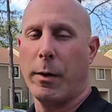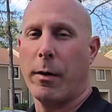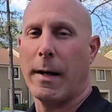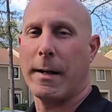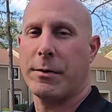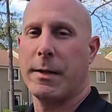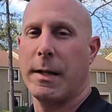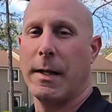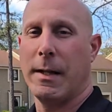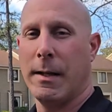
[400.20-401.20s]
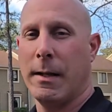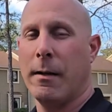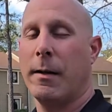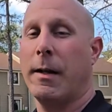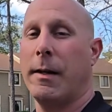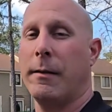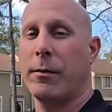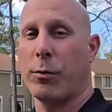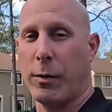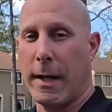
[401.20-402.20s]
we are actually in
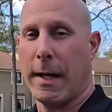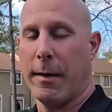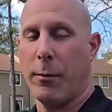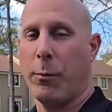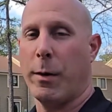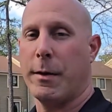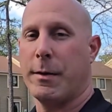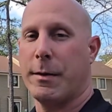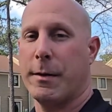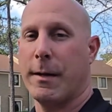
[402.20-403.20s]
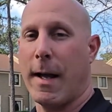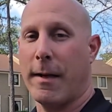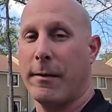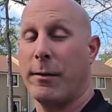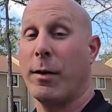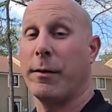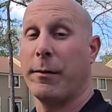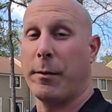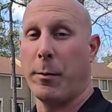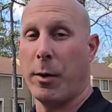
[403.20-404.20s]
Kings Grant, which has tons
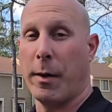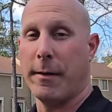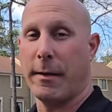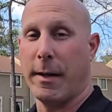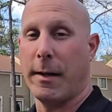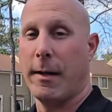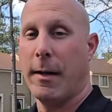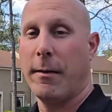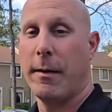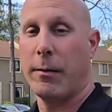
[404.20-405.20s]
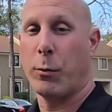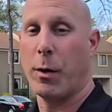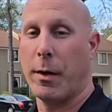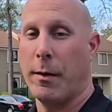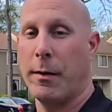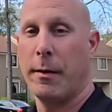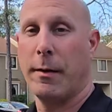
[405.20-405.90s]
of communities in it. This one